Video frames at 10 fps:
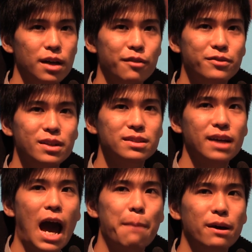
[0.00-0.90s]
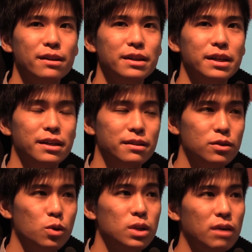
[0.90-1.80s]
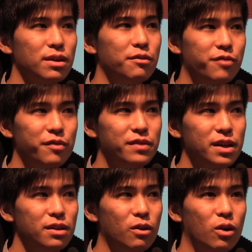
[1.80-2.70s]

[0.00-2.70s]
If this happened in 2015